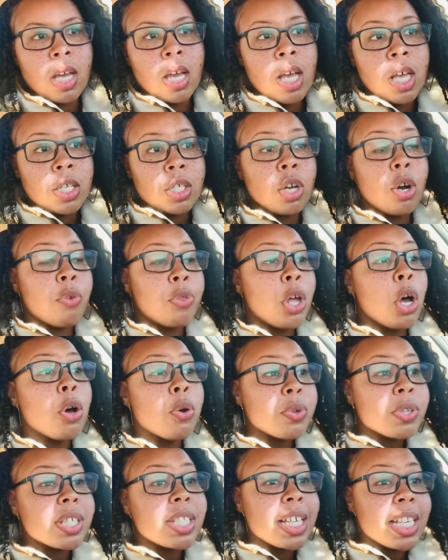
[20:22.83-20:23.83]
So
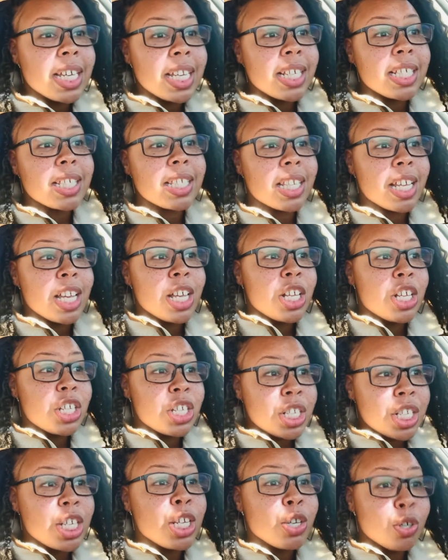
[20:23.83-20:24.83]
those things
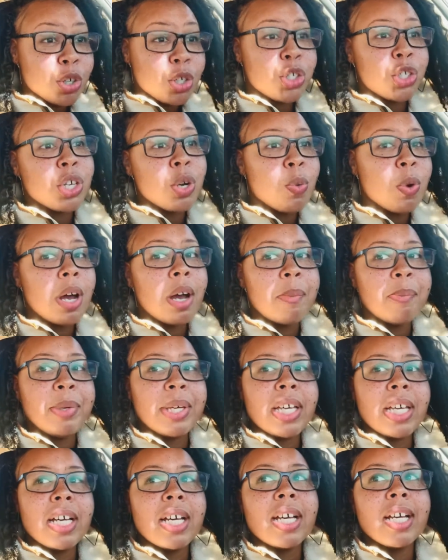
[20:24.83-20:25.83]
still show up,
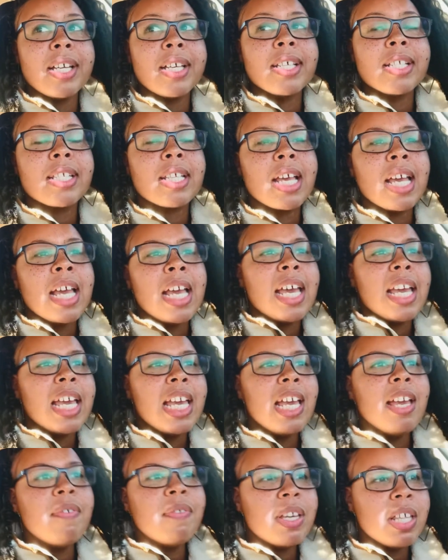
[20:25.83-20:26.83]
because
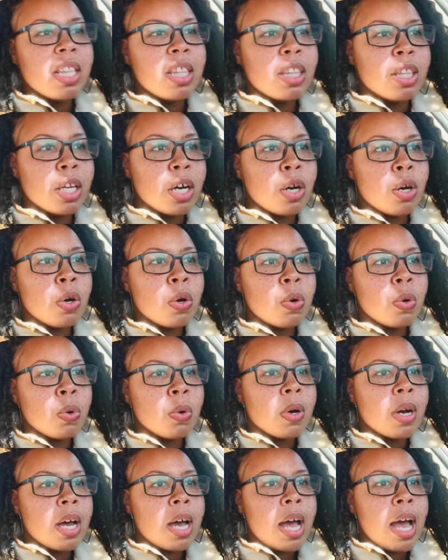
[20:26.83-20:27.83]
even
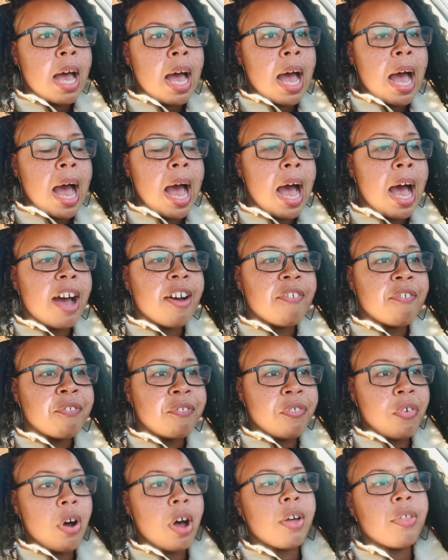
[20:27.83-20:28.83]
though I
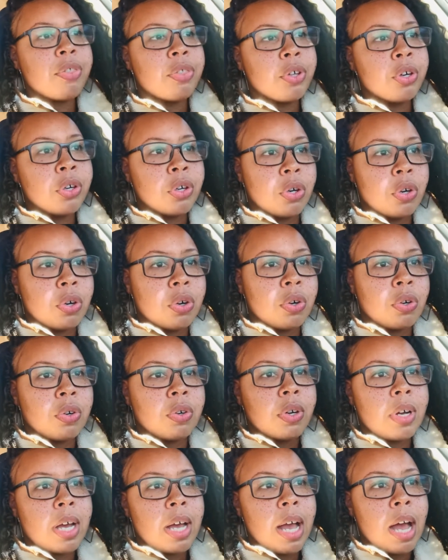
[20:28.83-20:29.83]
fought the girl,
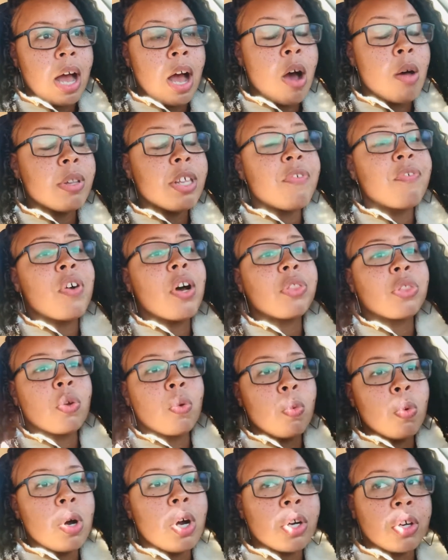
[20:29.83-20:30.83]
I only fought
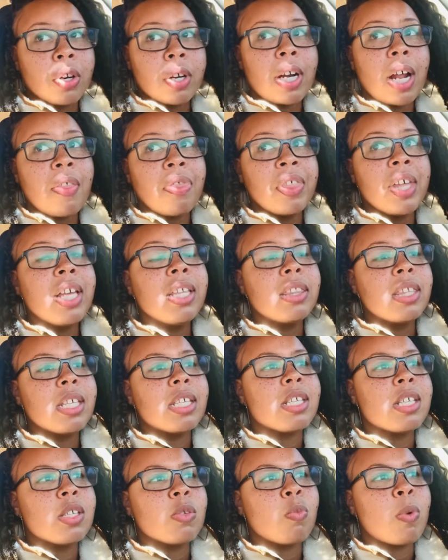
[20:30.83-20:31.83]
the one girl, and I think
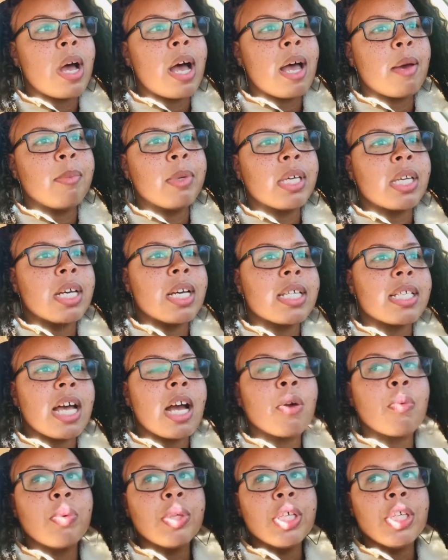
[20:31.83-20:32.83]
this is why, because
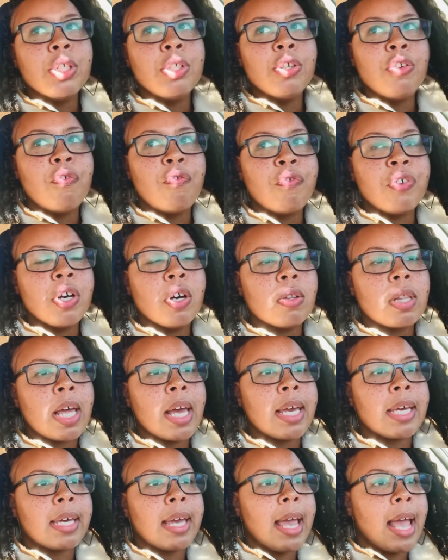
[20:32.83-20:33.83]
I really do feel
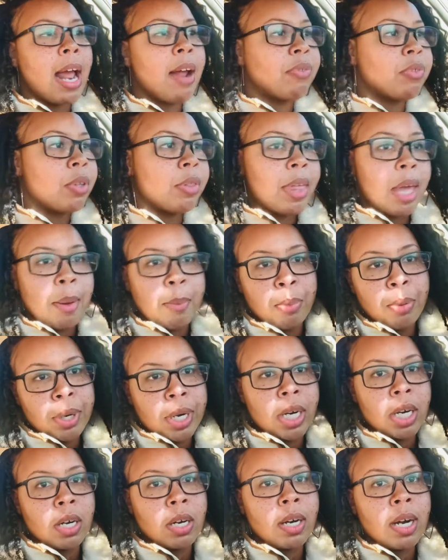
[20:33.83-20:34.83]
like after that
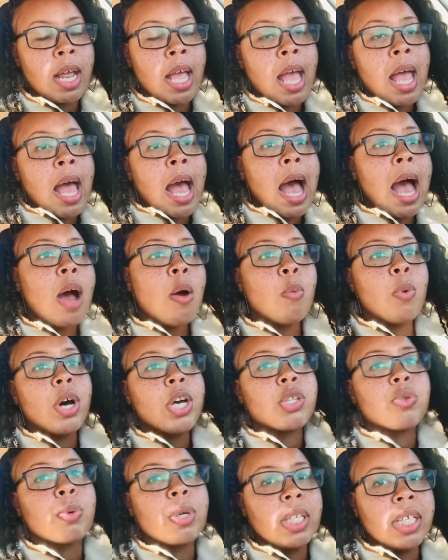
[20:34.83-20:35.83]
prayer, I
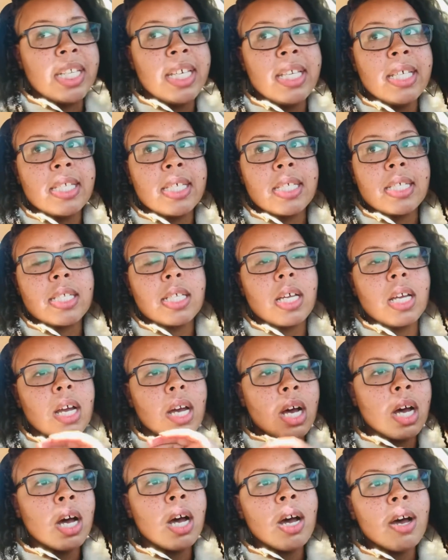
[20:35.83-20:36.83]
was released
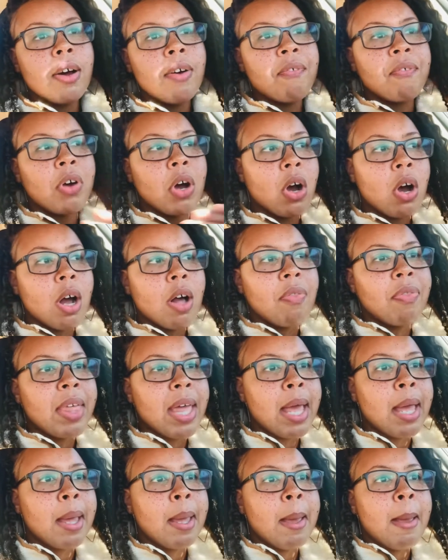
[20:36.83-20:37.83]
of all
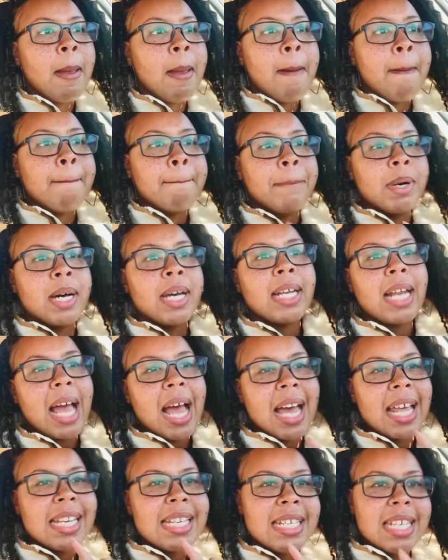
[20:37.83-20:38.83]
that, but
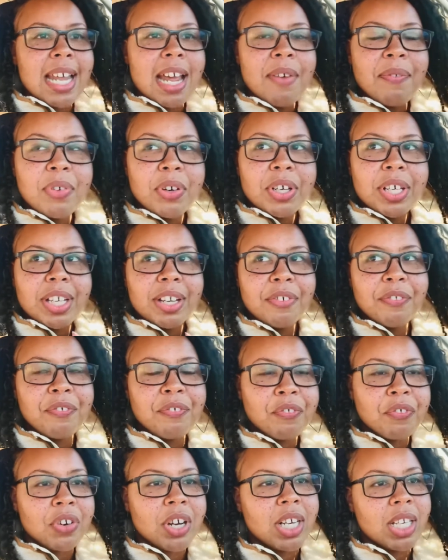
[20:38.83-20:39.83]
I never
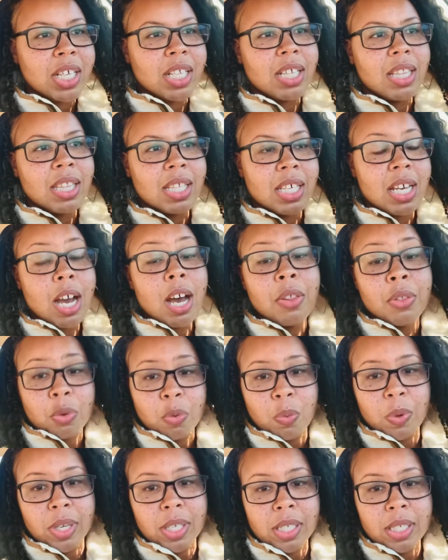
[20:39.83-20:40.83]
confronted the other
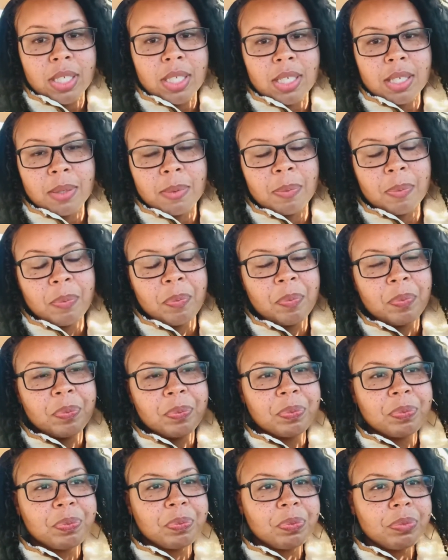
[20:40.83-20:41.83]
ones.
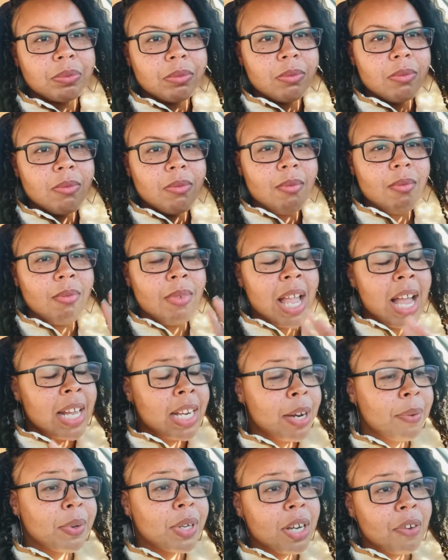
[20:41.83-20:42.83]
I
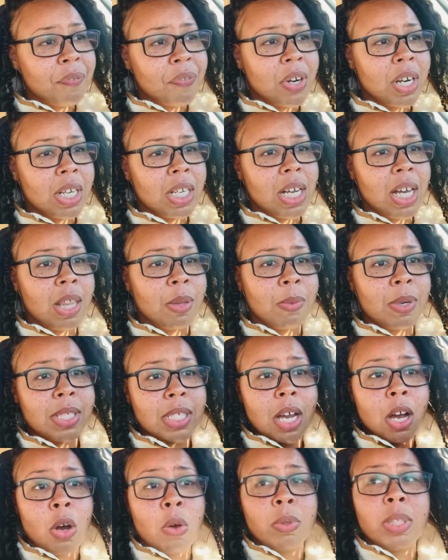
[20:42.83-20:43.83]
never confronted the other
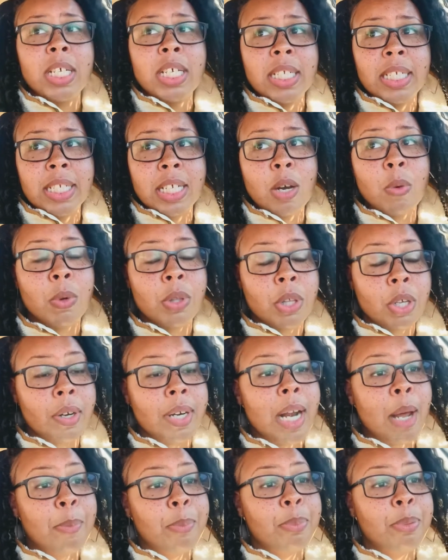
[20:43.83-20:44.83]
ones. I only dealt with her,
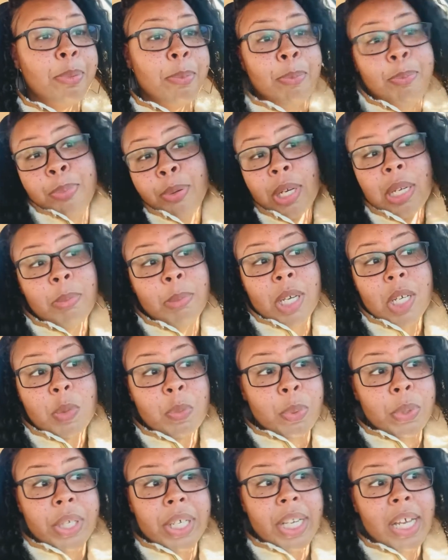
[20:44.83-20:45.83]
and I pretty much
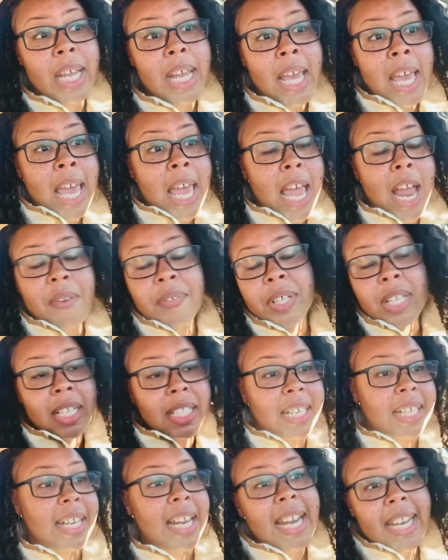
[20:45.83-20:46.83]
put
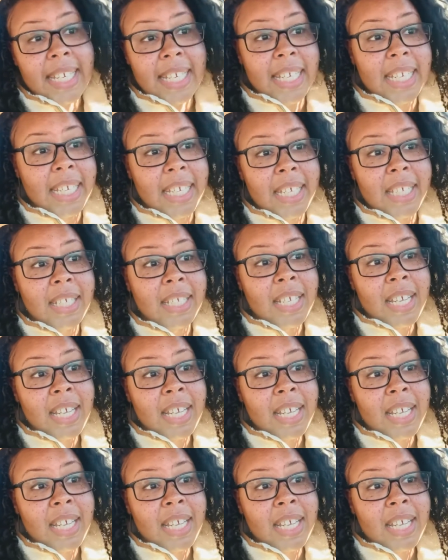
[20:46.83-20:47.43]
everything that they did